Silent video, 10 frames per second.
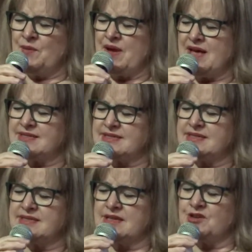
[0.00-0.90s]
We ask
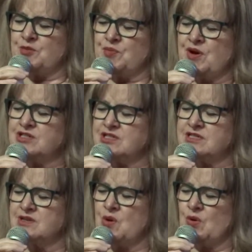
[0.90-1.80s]
this in your
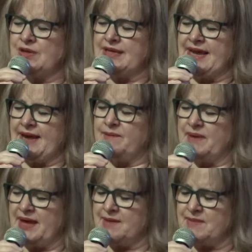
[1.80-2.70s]
precious and holy name.
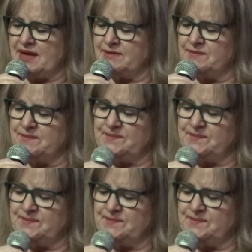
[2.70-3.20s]
Amen.